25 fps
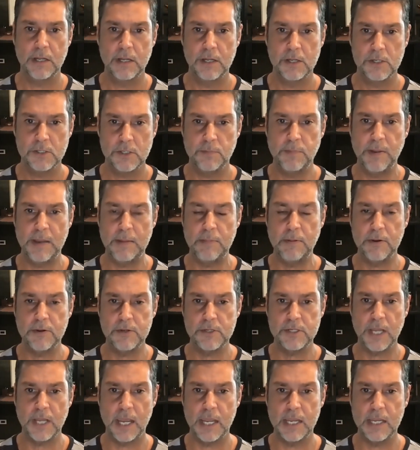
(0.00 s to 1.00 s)
Some people who
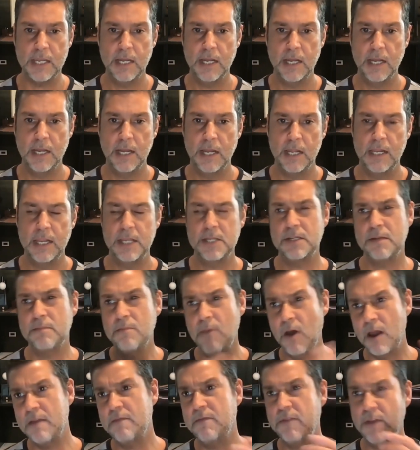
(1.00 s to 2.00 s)
say, listen,
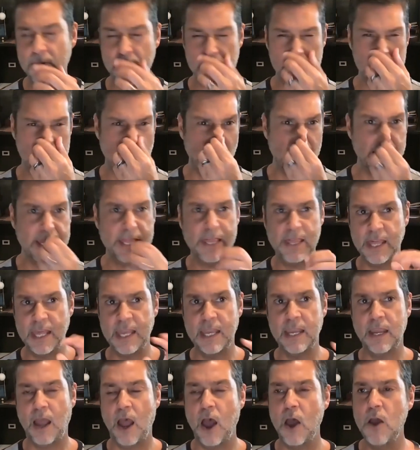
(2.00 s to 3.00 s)
my view is I
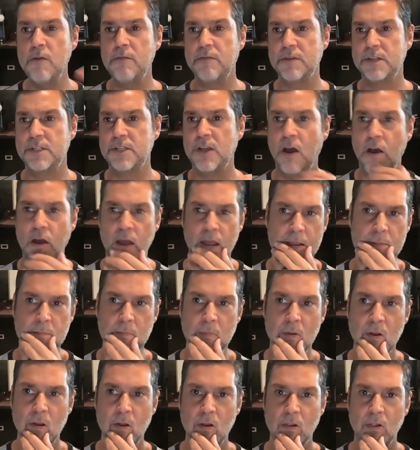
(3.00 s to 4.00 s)
think over time
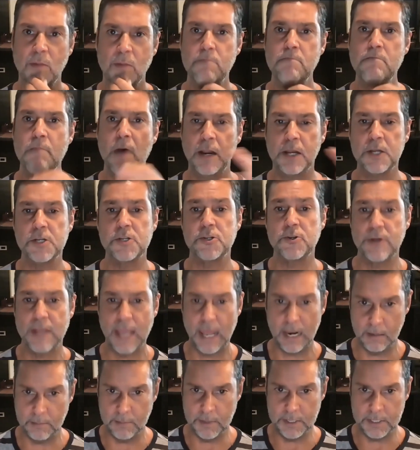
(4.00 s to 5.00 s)
the monetary
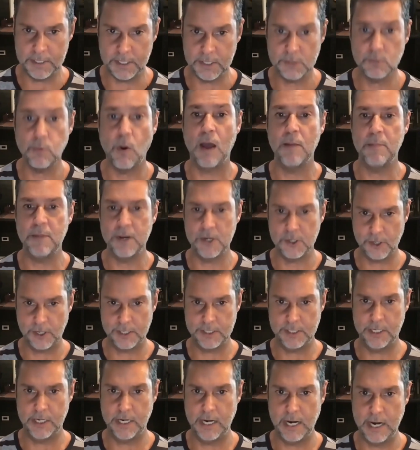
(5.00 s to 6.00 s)
element is what I'm
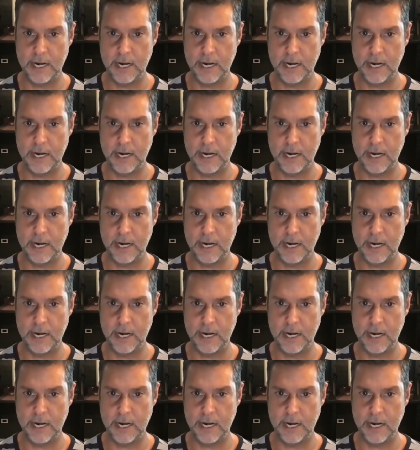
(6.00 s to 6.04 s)
interested in.